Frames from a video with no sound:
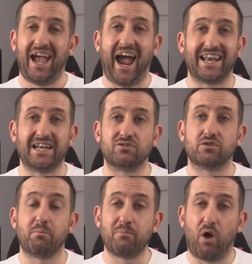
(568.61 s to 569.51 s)
and then you
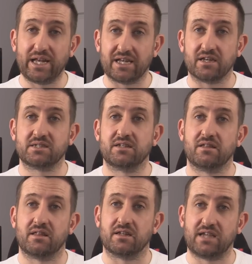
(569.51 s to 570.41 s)
minus
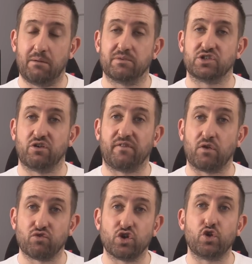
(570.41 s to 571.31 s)
the temperature of the
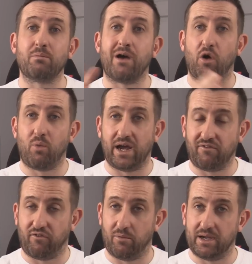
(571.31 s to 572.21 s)
room away
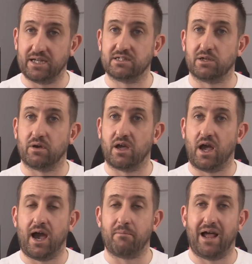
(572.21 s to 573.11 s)
from it to
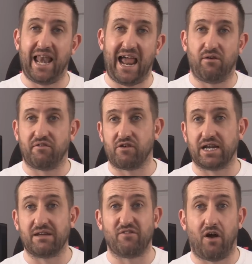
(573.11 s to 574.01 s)
allow for
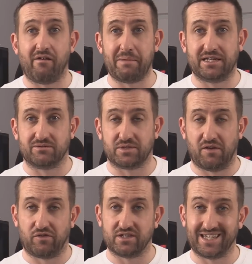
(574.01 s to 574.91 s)
any environmental
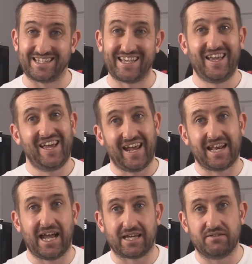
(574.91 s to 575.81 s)
differences, and
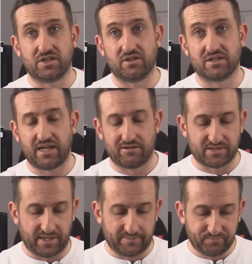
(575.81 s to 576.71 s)
that gives you your
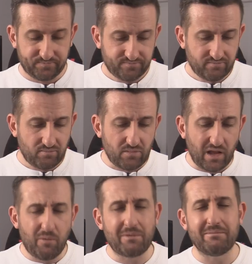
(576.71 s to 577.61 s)
delta.
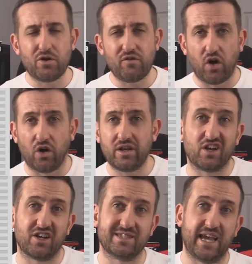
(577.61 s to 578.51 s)
And we move on,
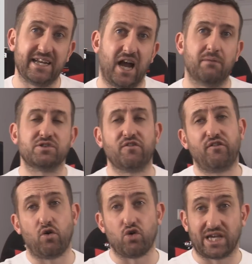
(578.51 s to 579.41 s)
like I said, up to
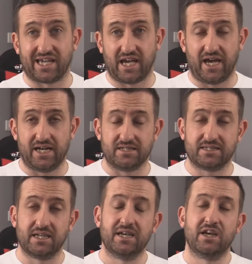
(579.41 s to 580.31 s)
4
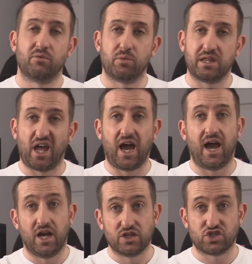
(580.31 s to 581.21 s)
gigahertz with
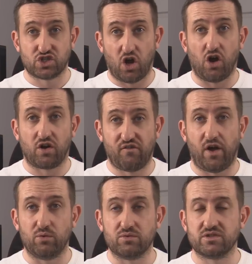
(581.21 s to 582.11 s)
stock
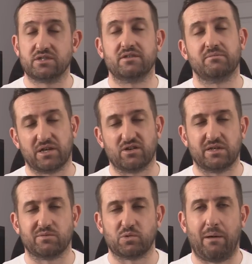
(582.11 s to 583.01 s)
volts, because
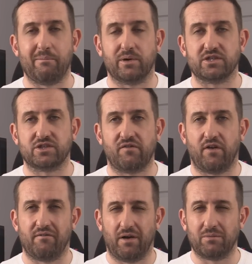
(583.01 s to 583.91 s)
it was
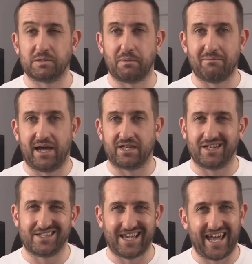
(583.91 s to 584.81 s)
1.25 volts, but
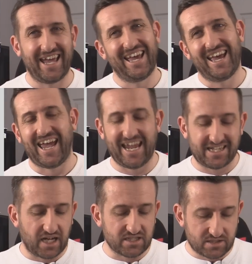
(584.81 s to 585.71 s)
manually set. It
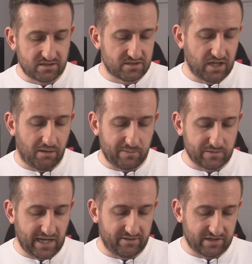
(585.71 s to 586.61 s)
does tumble
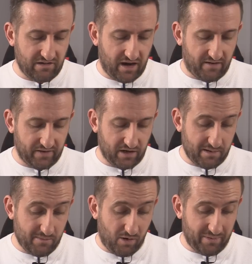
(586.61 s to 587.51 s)
down the graph a little
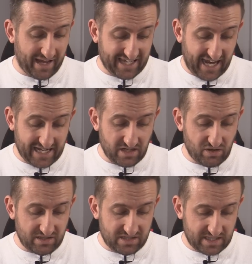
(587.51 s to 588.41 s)
bit more, but again, you
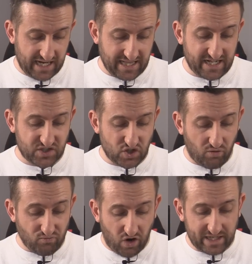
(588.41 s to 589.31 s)
can see that it's
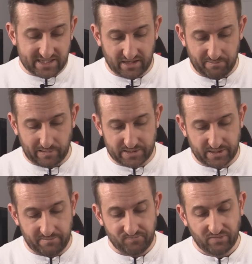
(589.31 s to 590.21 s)
not right at the
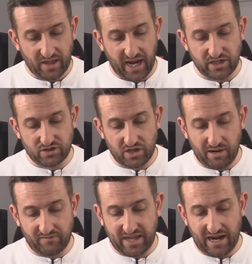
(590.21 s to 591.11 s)
bottom, and you do
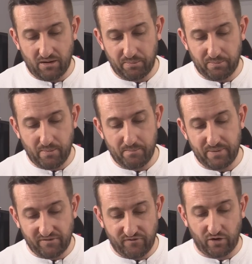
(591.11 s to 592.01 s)
have the
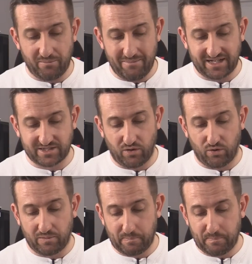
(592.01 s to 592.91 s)
Alpenfon
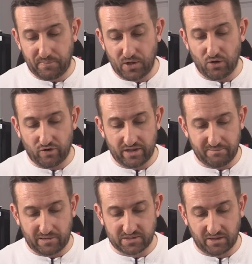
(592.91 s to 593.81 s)
Matterhorn Pure at the
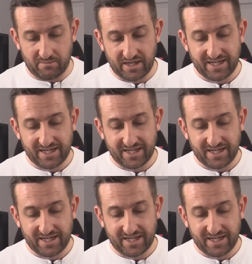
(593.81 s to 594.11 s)
bottom.